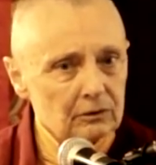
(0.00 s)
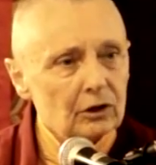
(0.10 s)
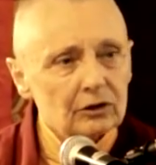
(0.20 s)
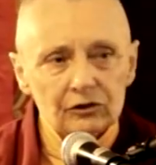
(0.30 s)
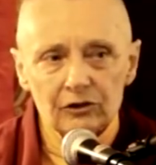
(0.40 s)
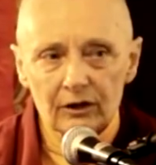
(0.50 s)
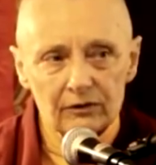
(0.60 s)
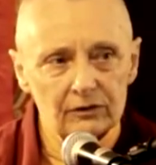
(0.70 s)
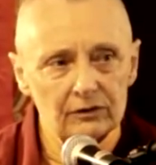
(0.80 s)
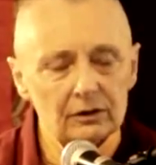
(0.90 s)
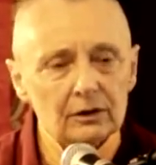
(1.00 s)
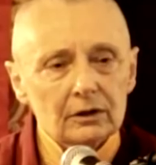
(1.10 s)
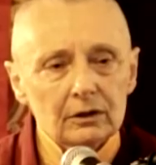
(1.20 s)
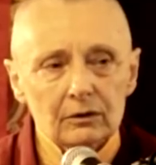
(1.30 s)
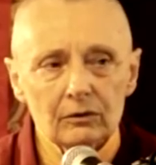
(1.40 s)
not just
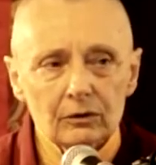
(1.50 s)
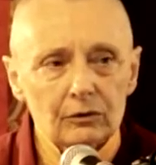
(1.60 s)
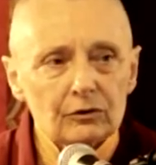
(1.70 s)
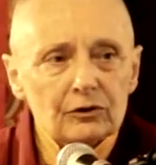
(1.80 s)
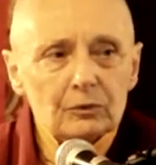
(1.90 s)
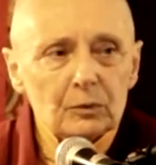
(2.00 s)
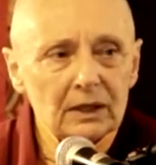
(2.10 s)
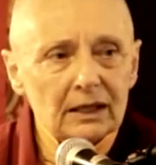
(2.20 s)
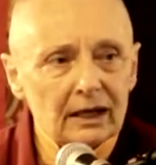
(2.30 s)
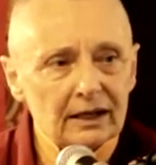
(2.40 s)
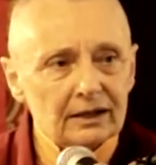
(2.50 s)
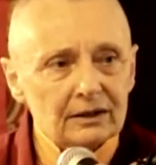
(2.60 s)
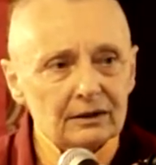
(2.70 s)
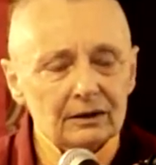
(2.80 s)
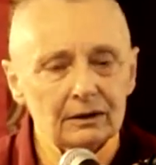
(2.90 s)
those that we
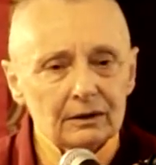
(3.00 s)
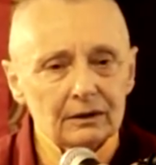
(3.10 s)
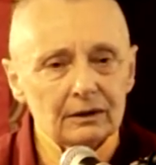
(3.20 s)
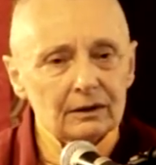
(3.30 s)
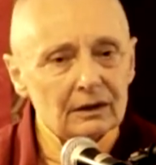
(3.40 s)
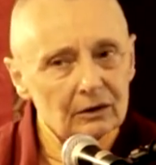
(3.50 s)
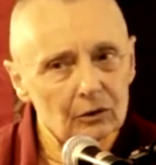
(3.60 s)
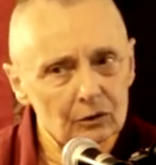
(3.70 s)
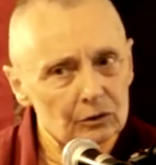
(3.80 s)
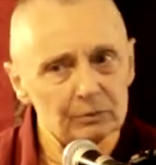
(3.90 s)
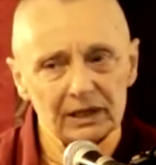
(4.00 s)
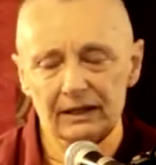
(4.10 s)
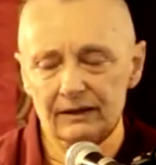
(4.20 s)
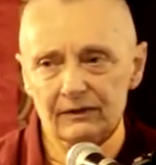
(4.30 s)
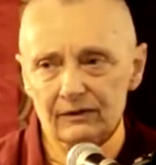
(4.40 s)
like. All
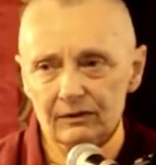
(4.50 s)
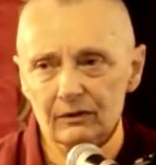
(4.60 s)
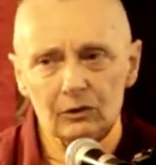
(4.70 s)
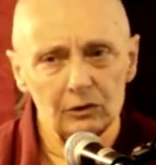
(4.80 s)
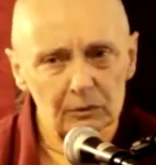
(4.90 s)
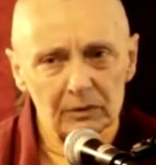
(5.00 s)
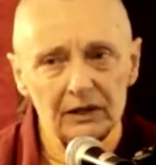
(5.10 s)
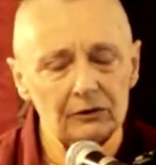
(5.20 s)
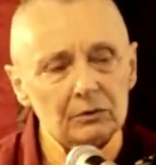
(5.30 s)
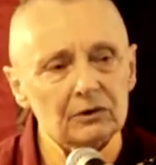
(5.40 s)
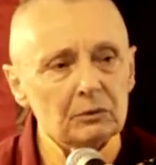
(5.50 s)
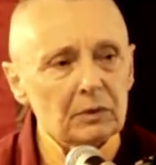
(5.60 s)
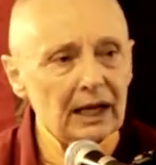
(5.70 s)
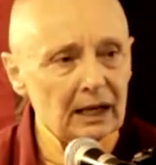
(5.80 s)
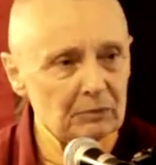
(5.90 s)
beings want to
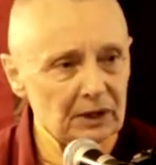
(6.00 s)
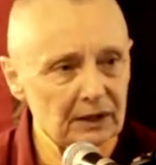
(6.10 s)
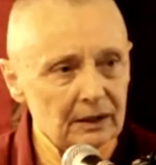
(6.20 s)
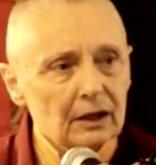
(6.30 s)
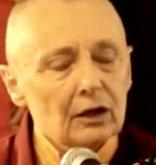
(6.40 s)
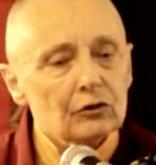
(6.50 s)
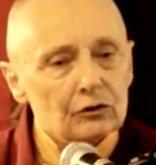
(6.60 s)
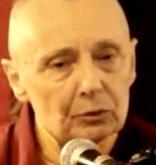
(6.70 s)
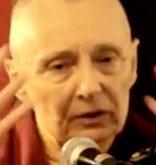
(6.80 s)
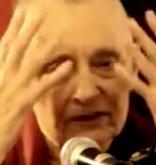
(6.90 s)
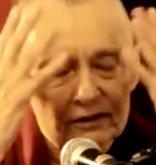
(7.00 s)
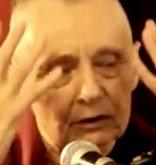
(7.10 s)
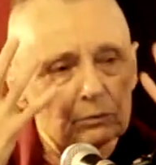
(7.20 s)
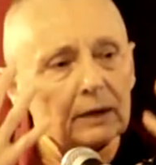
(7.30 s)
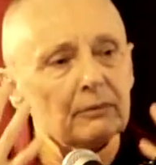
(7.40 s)
be happy. So we
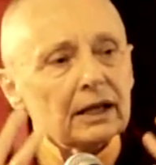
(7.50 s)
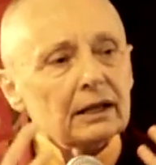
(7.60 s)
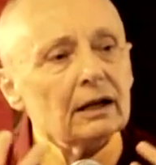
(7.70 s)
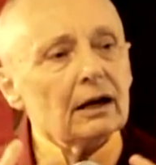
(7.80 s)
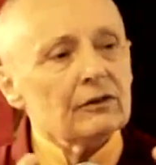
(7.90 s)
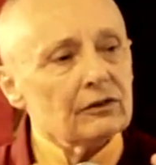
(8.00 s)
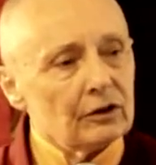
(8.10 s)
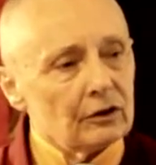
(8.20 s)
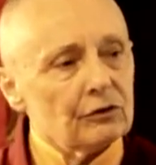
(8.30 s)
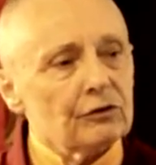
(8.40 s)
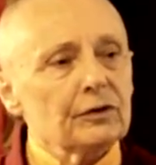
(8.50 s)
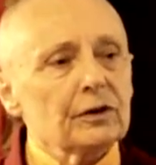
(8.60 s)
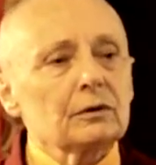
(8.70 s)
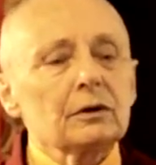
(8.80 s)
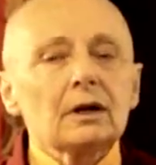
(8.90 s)
start by making ourselves
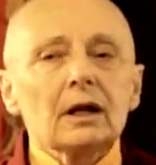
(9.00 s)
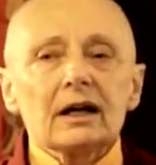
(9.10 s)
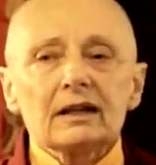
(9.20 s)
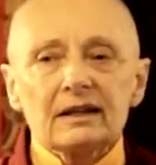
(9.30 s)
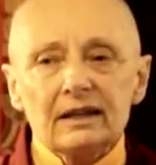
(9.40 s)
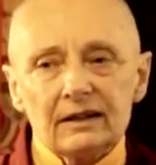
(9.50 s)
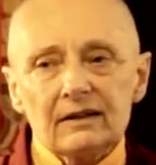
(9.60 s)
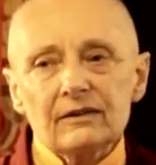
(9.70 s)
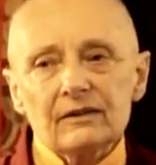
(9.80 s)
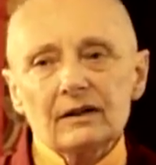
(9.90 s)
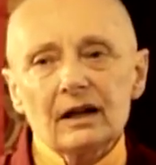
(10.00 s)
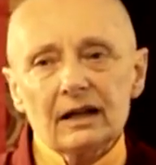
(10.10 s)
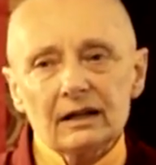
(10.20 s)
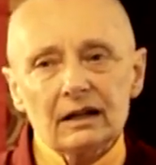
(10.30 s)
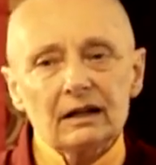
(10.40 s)
feel at ease
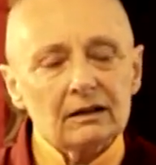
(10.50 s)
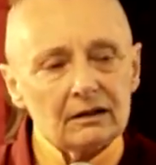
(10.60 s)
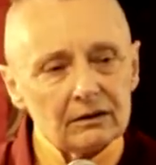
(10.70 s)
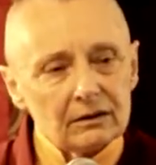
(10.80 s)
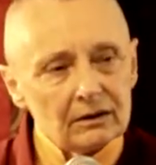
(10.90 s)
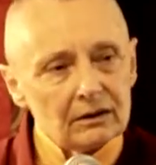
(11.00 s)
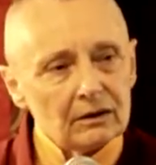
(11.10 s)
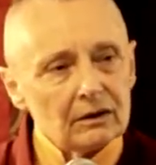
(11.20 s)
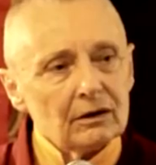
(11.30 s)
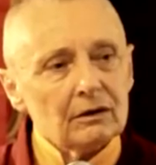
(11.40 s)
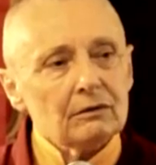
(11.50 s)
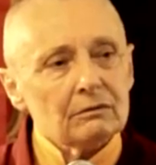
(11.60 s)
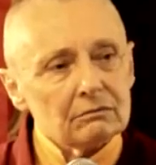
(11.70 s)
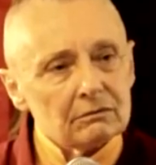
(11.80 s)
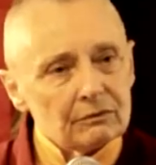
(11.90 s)
and
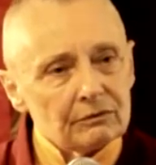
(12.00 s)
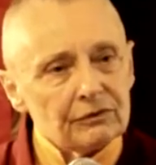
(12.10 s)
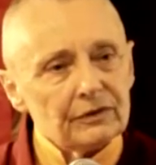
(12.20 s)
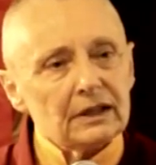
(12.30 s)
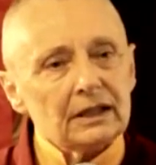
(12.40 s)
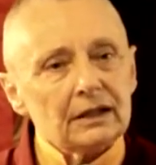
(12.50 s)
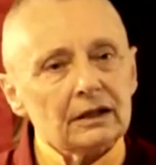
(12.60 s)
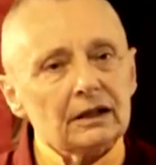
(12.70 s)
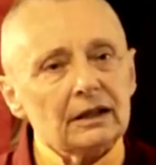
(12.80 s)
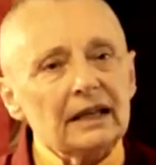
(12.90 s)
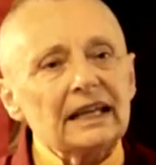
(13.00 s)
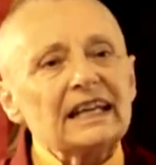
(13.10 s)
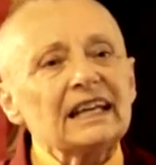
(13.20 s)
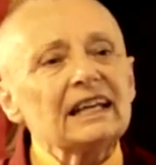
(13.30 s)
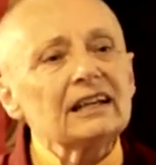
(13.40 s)
feeling
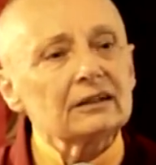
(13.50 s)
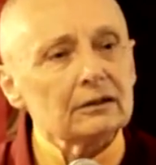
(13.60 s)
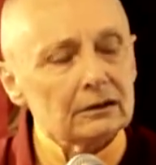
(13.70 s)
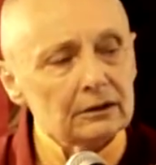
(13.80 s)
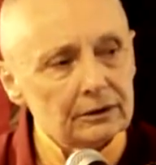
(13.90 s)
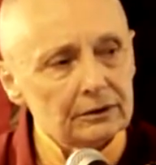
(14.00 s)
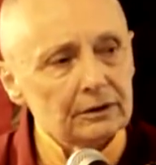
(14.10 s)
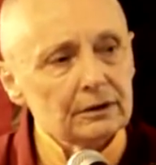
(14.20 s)
healed.